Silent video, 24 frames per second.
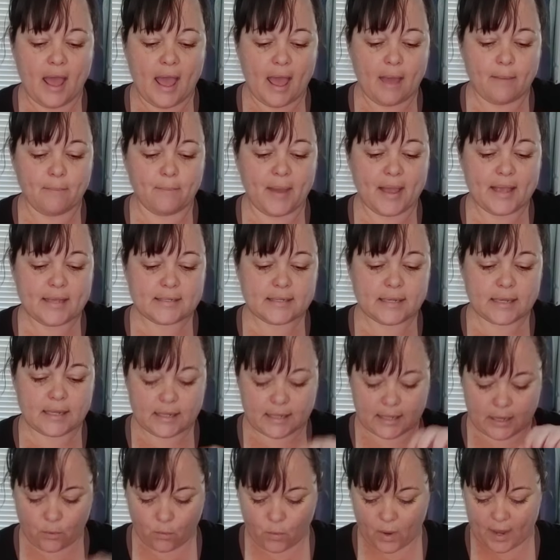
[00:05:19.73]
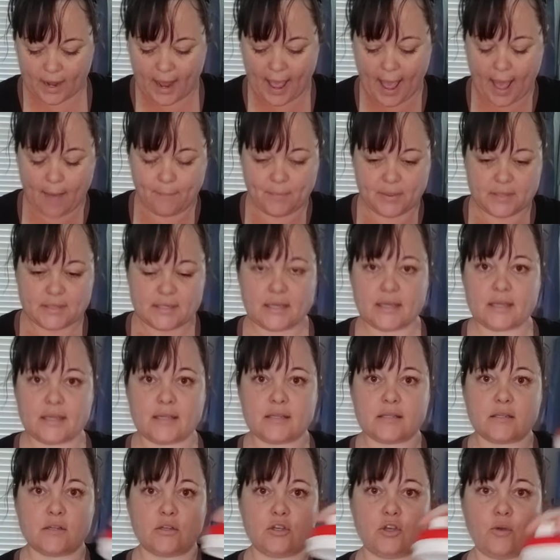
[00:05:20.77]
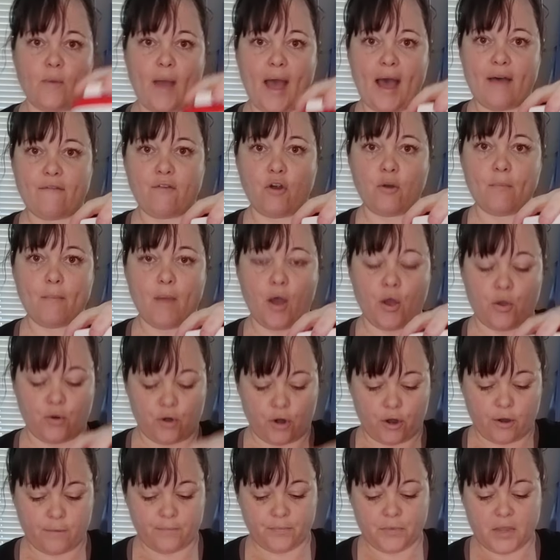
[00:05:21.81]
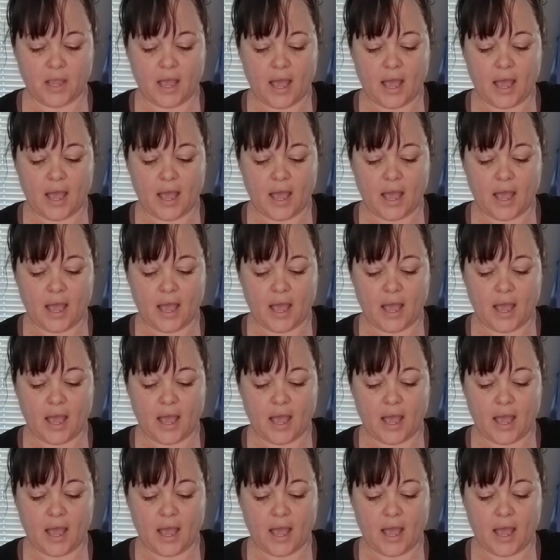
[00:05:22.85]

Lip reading: And basically what happens is you have our motor,